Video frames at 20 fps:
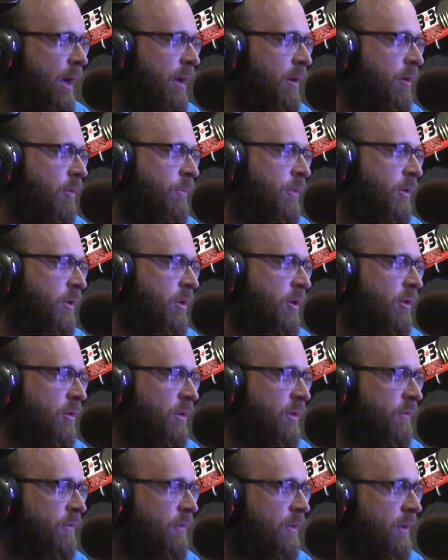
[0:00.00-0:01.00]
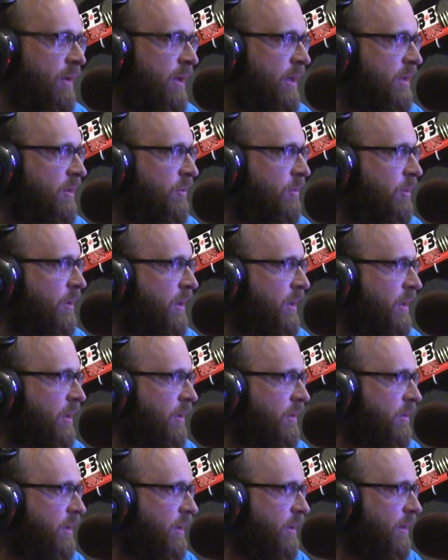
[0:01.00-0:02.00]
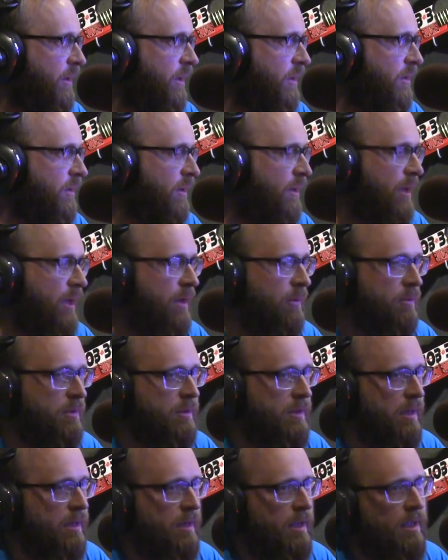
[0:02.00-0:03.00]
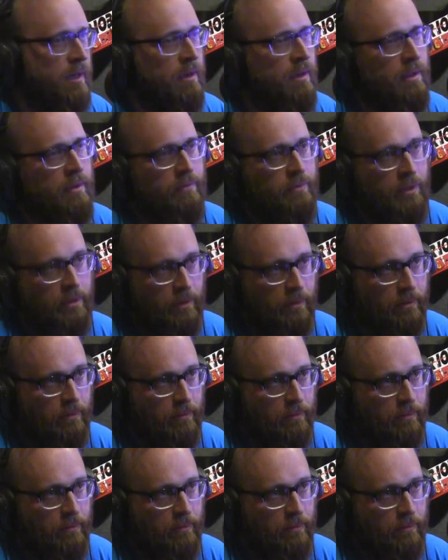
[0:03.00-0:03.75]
I hope you're coaching for the next 20 years at least at Iowa State. I love you.